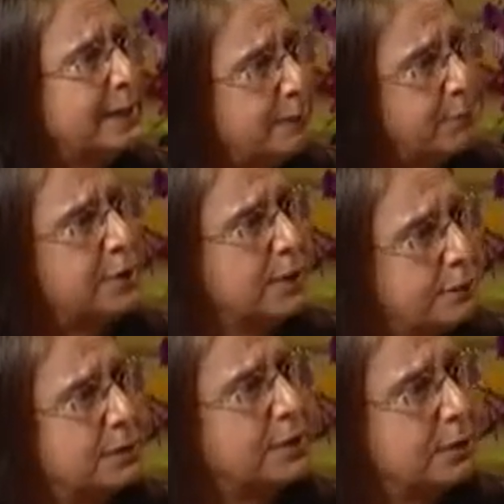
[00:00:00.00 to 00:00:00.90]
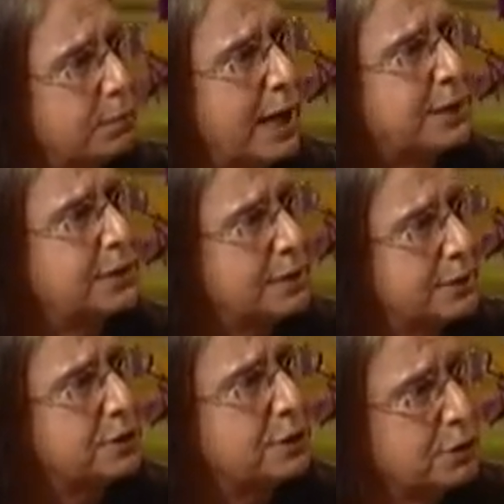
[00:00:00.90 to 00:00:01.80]
give the love and compassion to
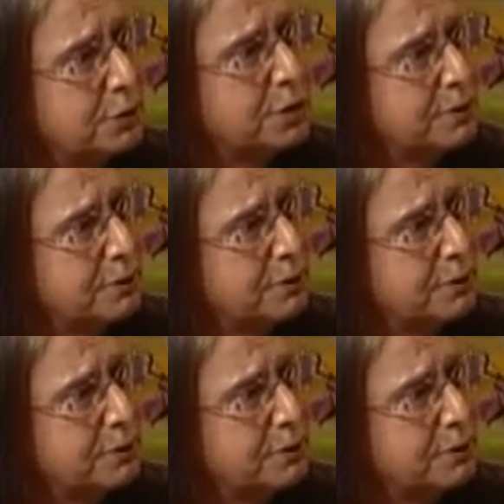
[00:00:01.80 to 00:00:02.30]
the children.